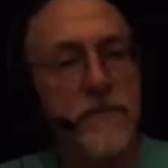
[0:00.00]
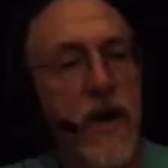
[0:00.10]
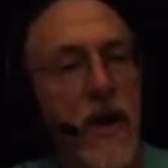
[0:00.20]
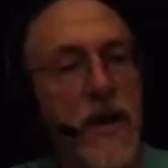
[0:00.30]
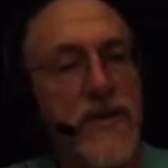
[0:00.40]

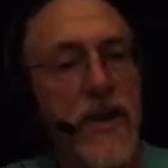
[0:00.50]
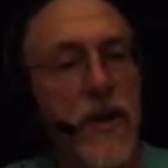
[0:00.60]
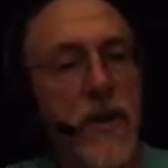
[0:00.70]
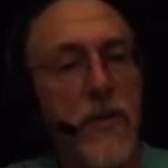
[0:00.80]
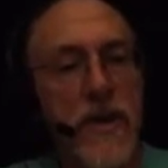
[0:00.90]
All right,
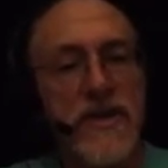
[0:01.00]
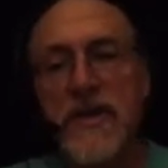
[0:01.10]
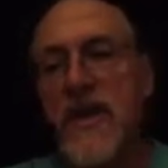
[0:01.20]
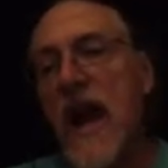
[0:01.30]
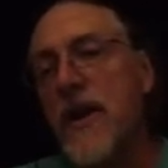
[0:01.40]
so this
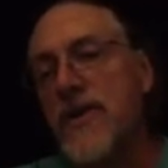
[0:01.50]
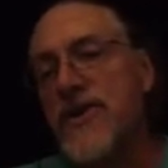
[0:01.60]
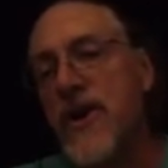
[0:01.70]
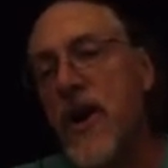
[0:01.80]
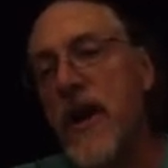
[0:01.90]
is how you're
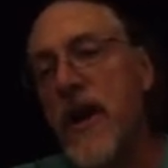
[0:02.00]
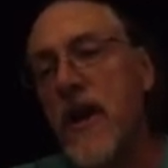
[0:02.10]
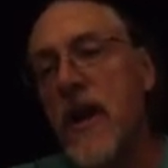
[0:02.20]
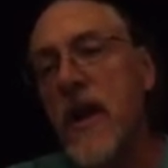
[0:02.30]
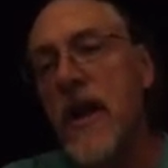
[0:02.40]

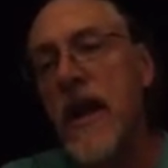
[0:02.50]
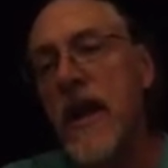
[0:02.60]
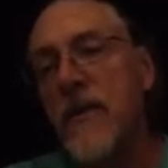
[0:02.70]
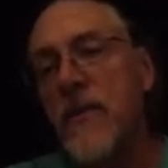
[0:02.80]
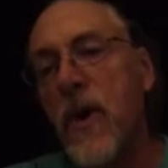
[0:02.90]
starting,
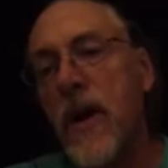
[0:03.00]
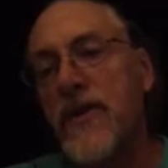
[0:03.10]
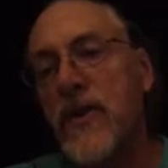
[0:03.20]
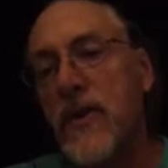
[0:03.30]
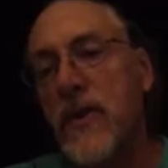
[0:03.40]
and you want
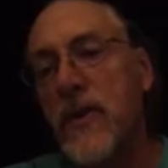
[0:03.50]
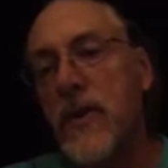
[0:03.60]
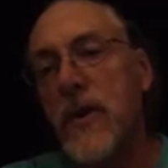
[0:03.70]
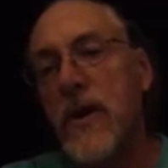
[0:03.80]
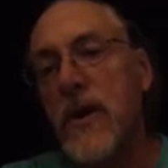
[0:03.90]

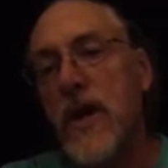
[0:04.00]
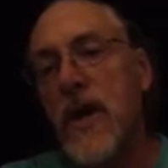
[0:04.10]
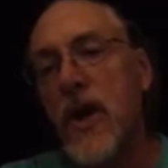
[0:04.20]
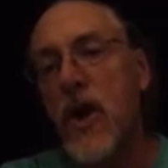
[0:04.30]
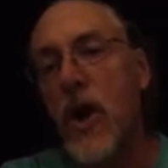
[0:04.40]
to
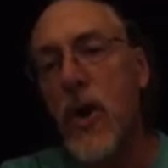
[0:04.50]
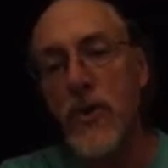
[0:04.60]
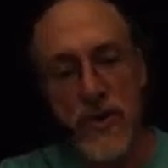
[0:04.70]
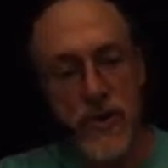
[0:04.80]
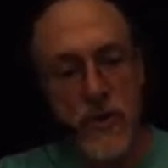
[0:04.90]
go
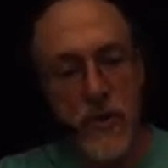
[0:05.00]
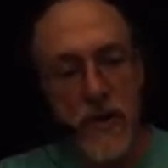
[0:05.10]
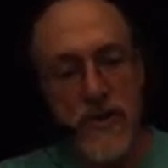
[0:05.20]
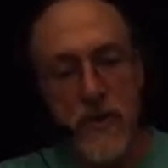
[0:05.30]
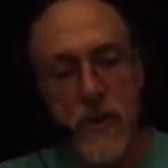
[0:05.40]
to a
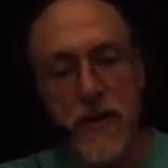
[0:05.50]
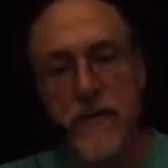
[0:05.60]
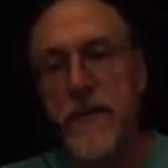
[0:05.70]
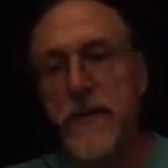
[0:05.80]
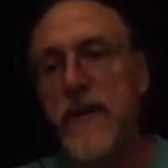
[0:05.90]

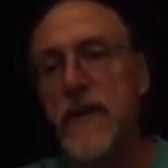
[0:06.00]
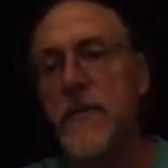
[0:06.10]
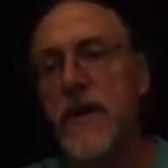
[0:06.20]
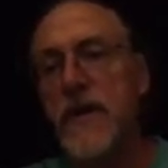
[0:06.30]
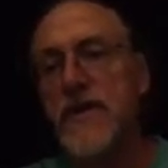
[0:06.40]
250
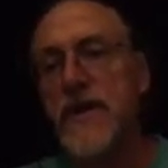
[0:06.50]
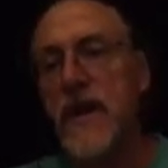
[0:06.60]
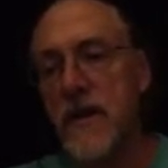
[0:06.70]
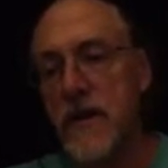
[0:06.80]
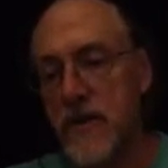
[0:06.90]

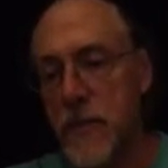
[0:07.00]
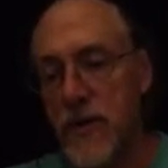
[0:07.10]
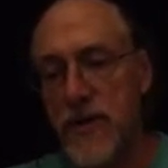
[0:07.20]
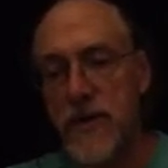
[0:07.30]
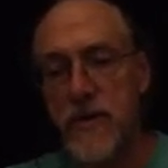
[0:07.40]
millisecond
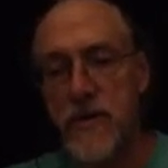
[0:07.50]
exposure,